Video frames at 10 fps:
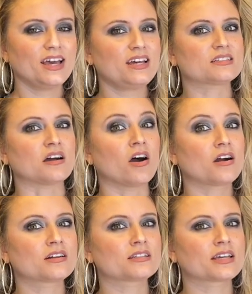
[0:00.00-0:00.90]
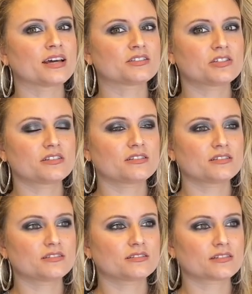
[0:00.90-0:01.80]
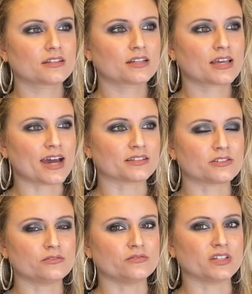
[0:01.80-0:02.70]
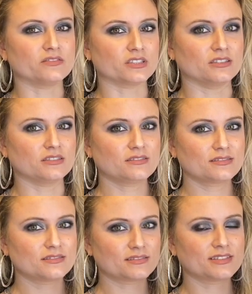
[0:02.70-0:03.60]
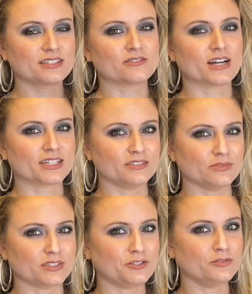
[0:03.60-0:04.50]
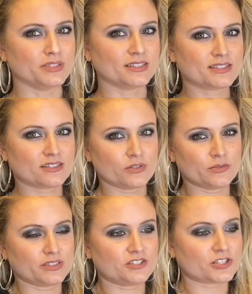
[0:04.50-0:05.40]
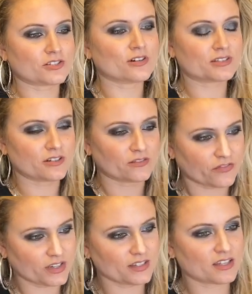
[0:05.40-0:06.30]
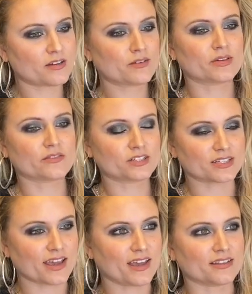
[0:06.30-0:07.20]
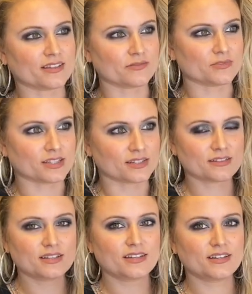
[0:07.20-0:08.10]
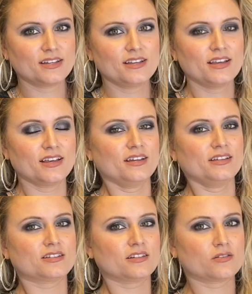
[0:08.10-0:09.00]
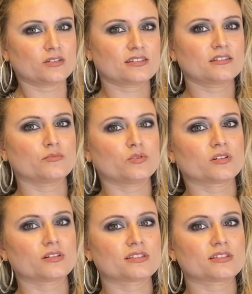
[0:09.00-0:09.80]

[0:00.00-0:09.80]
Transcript: It is hard to catch cats who have never interacted with humans. So we would just go out there and feed them every day, and they would get to know us a little more.